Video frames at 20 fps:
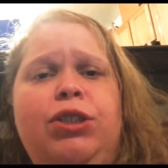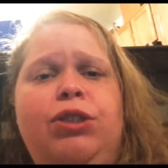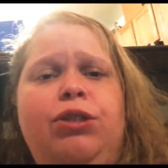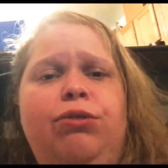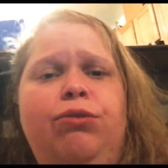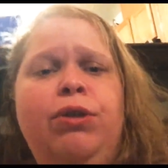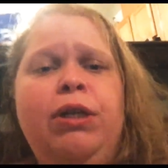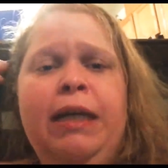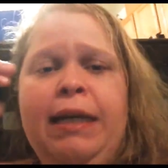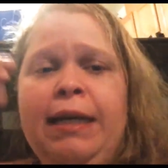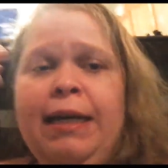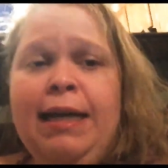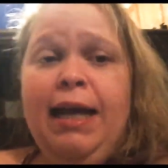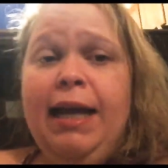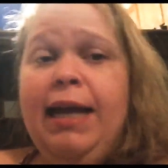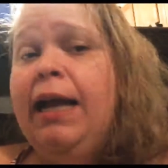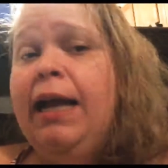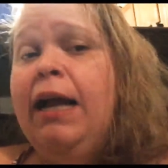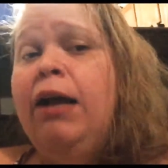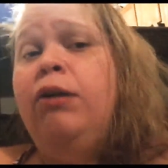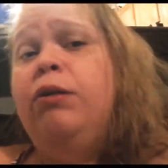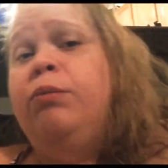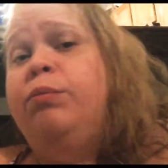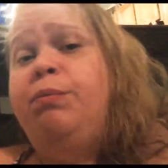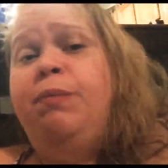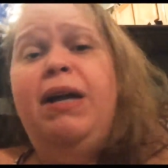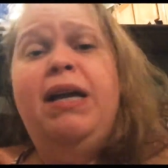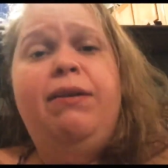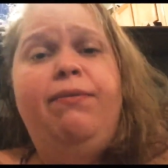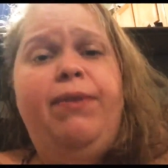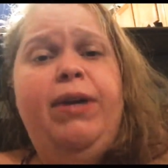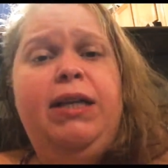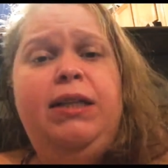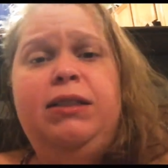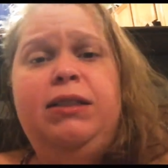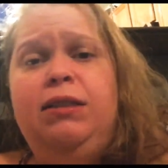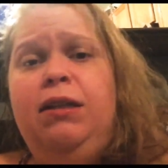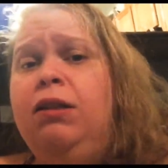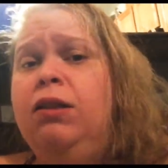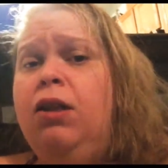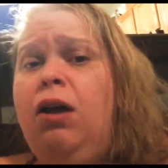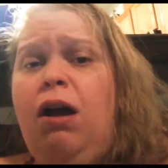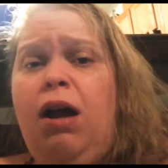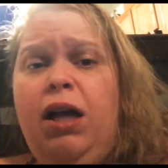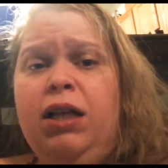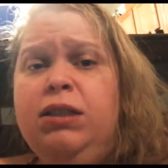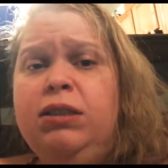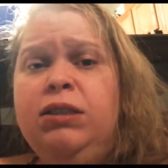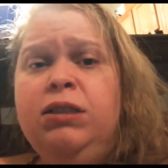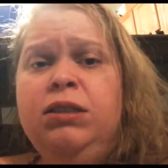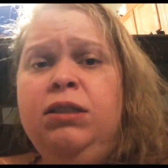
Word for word: to. It helped my face a lot.